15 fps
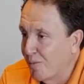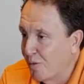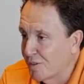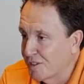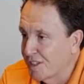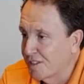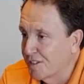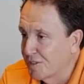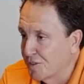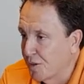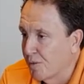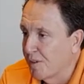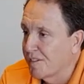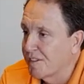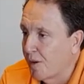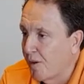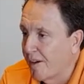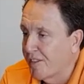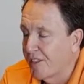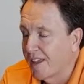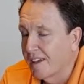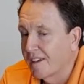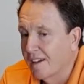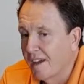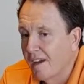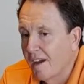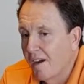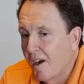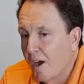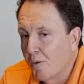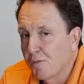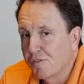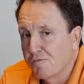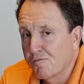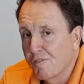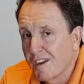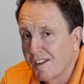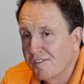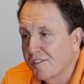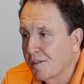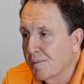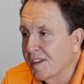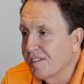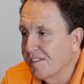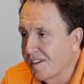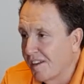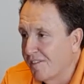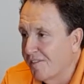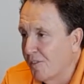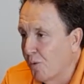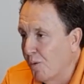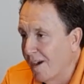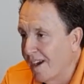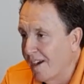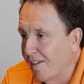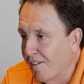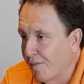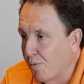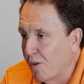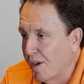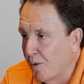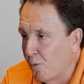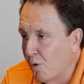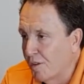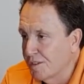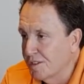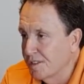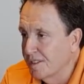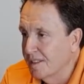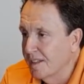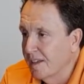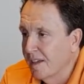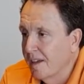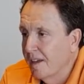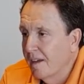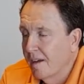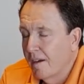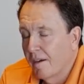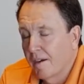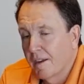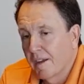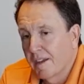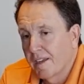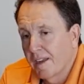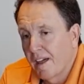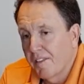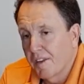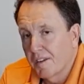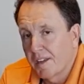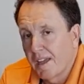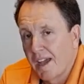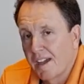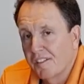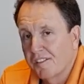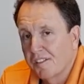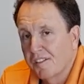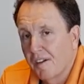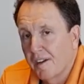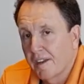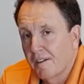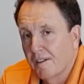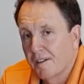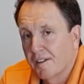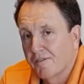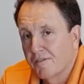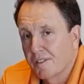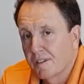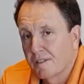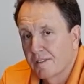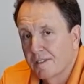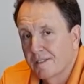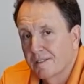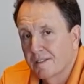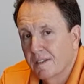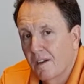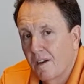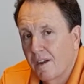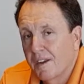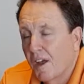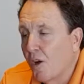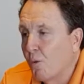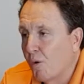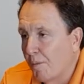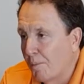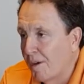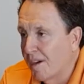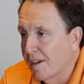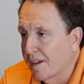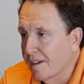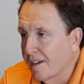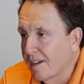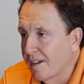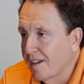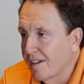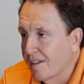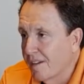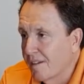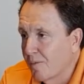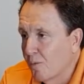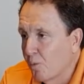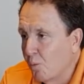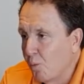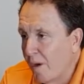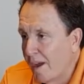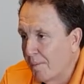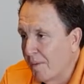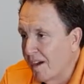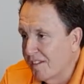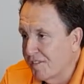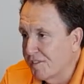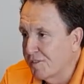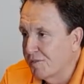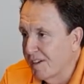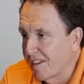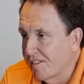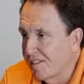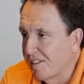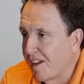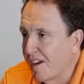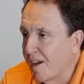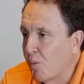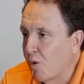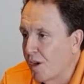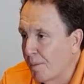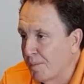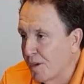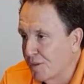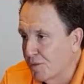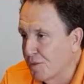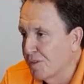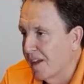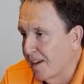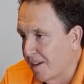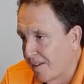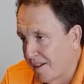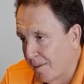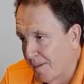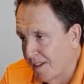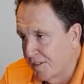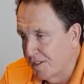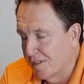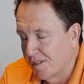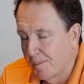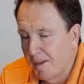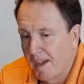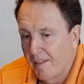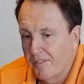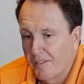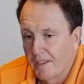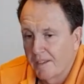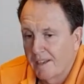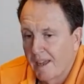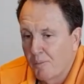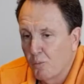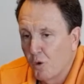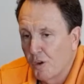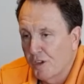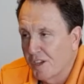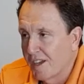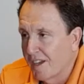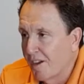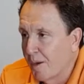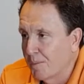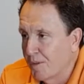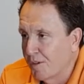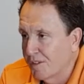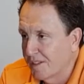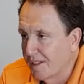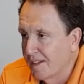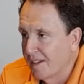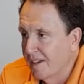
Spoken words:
wanting to do. So I think I was reasonably self-aware of what I wanted. In other cases, I know where my strengths lie and what I'm not good at. Like I mentioned about the networking, I'm not.